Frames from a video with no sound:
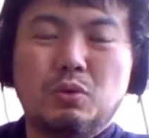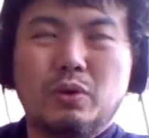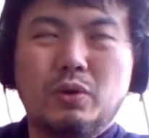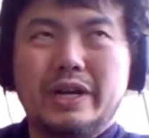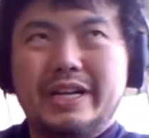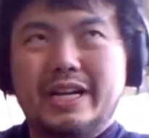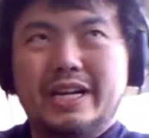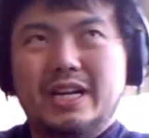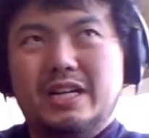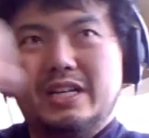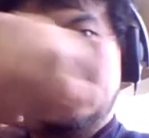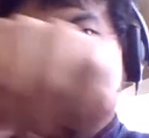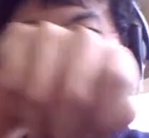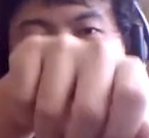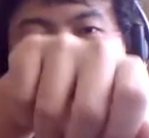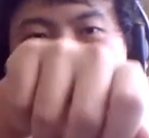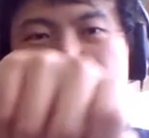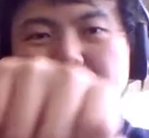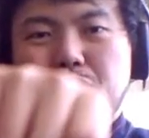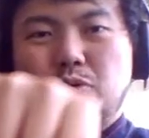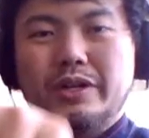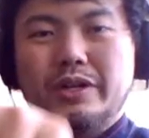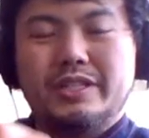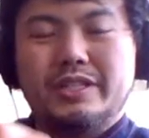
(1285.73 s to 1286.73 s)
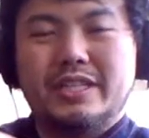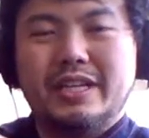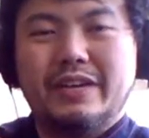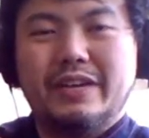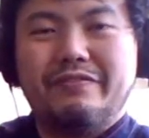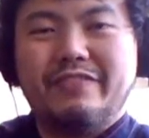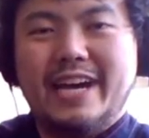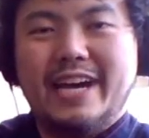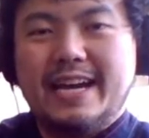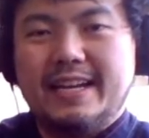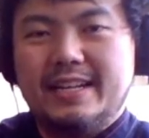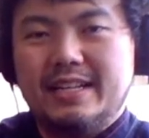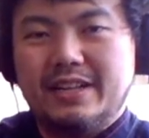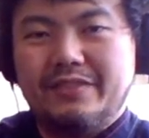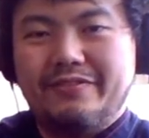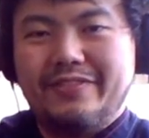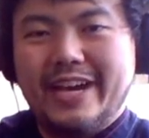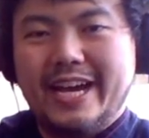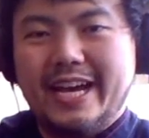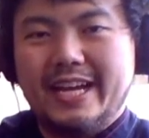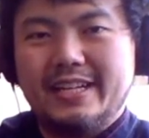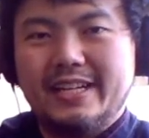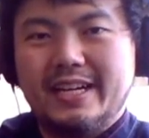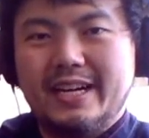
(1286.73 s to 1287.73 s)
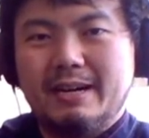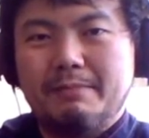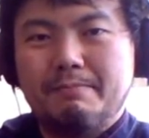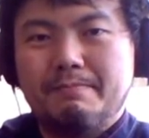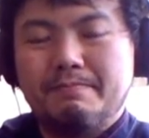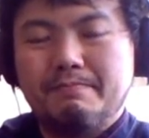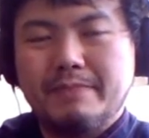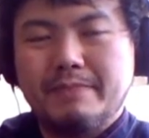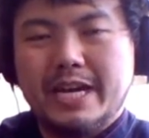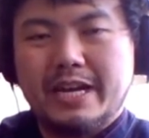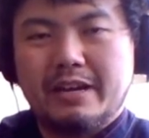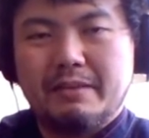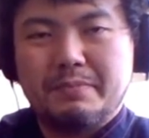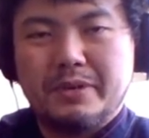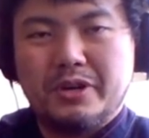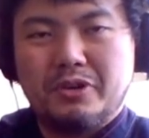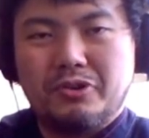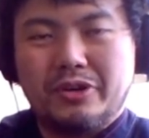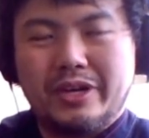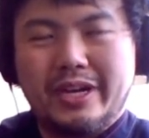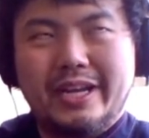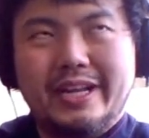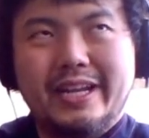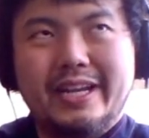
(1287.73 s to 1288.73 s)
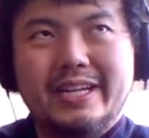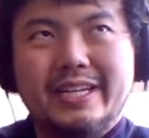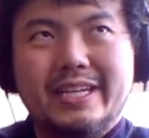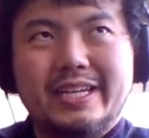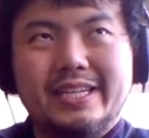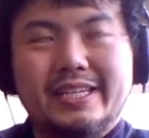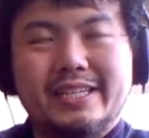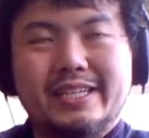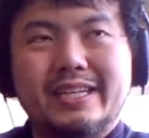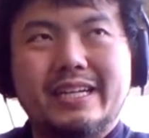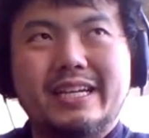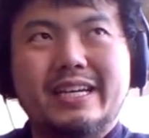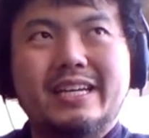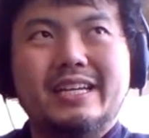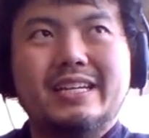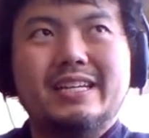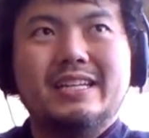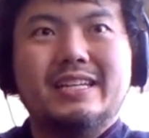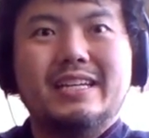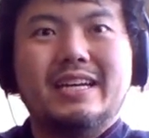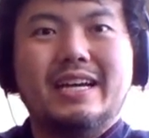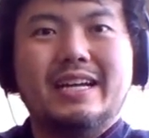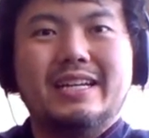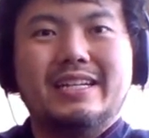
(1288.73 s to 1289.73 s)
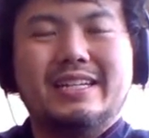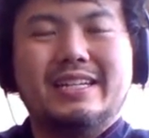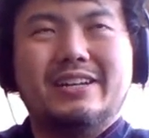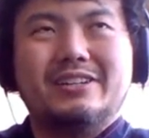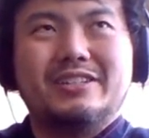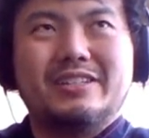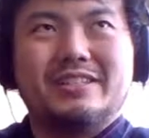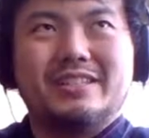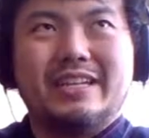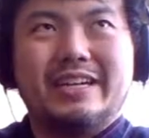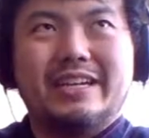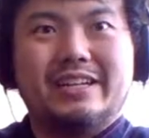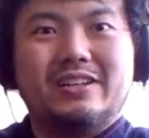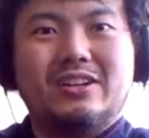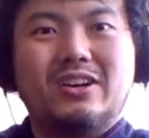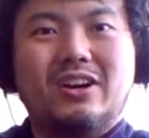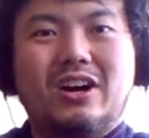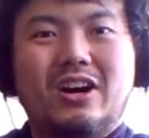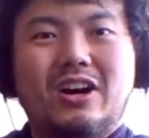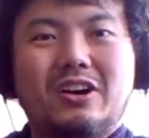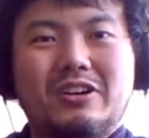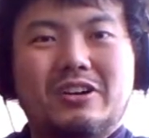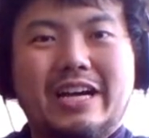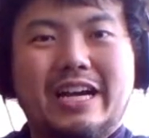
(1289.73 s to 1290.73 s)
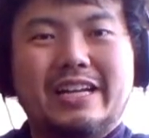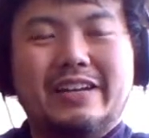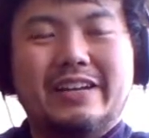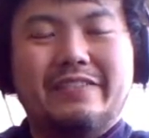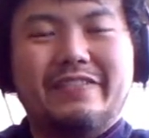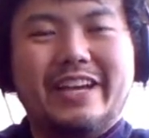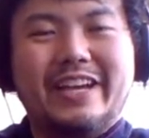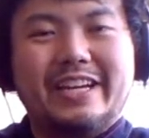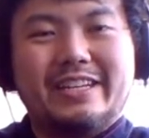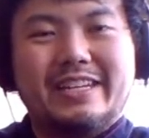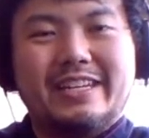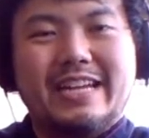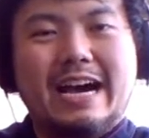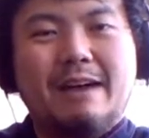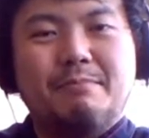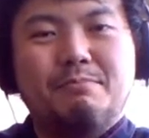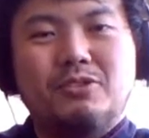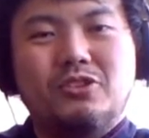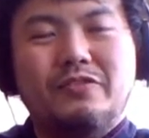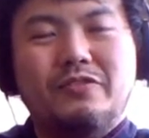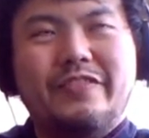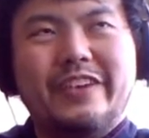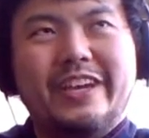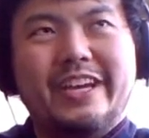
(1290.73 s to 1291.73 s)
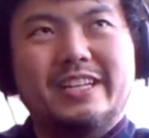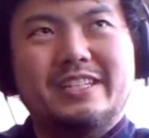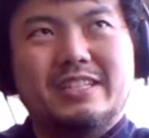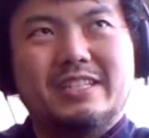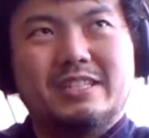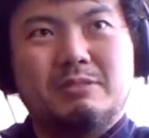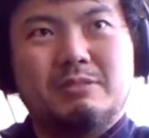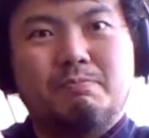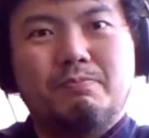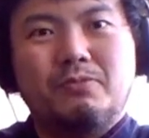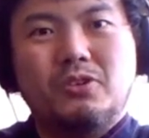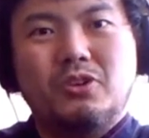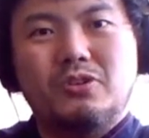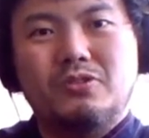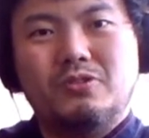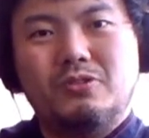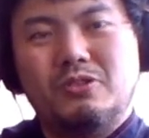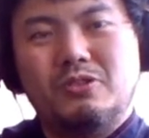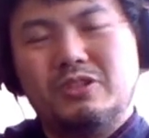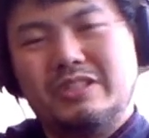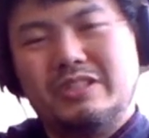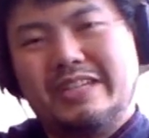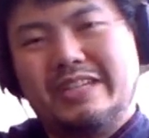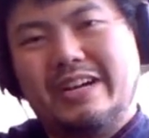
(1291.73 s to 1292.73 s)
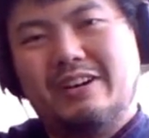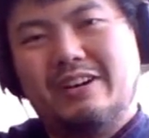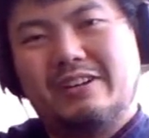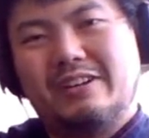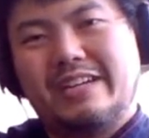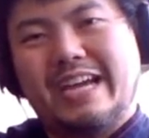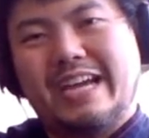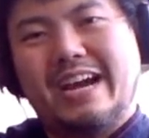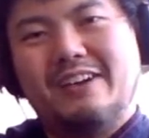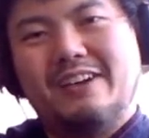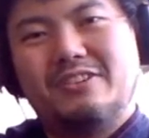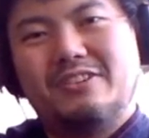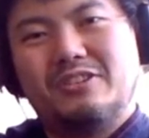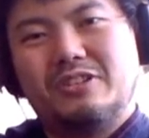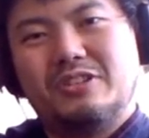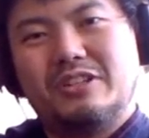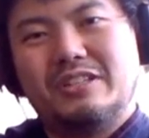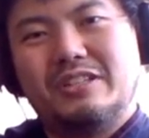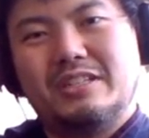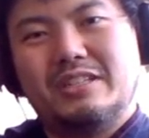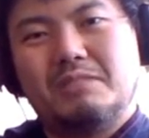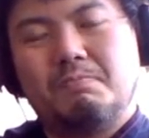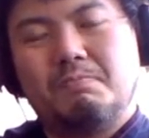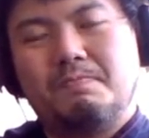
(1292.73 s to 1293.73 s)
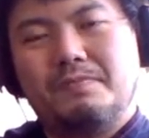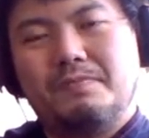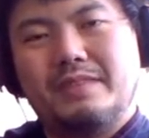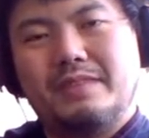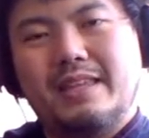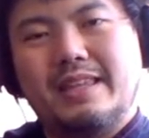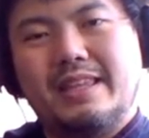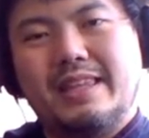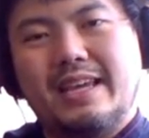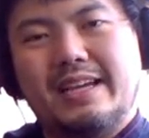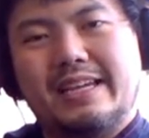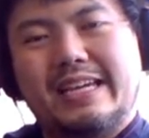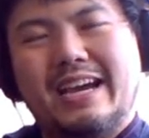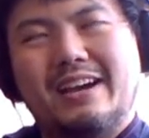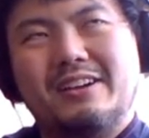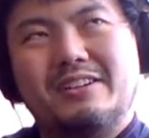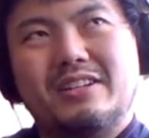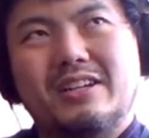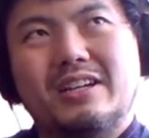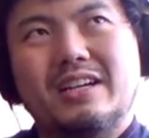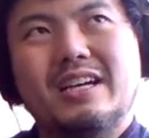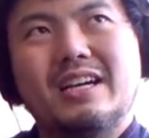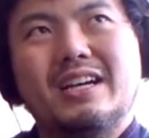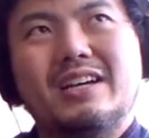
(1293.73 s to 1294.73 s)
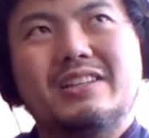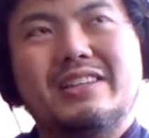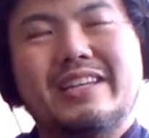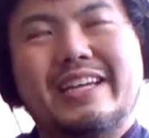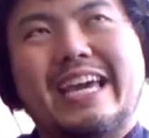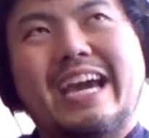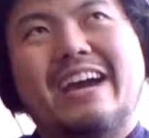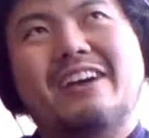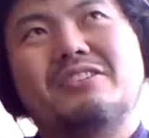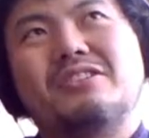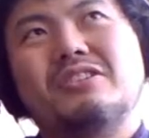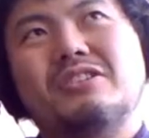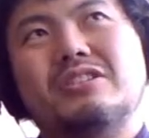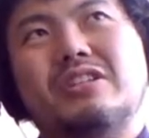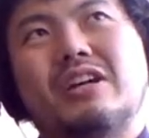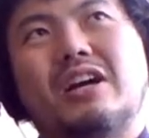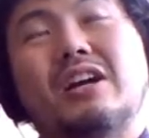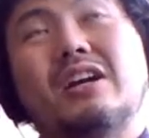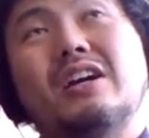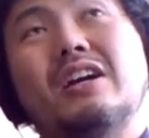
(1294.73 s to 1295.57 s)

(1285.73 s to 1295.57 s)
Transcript: they're going towards the fan Mega Byoken, and they're just all kind of not moving, and just their characters are just the characters